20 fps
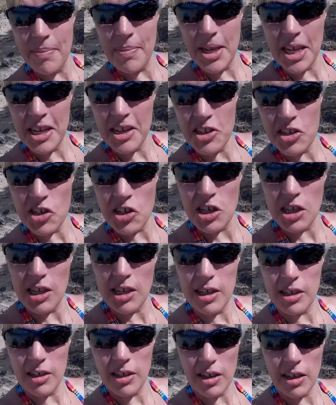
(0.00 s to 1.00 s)
for kids to
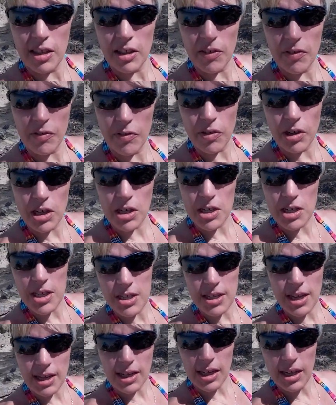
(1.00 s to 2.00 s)
go swimming because there's
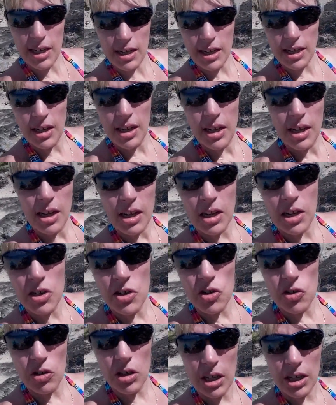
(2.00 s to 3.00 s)
not a lot of
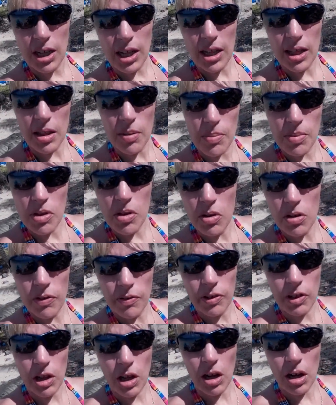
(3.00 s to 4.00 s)
surf there.
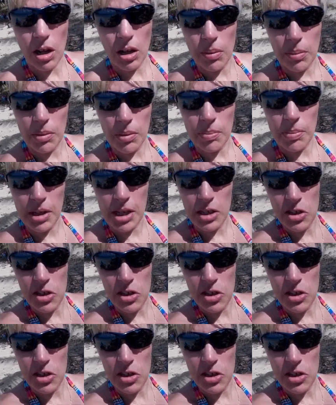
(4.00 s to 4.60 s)
Um, the beach is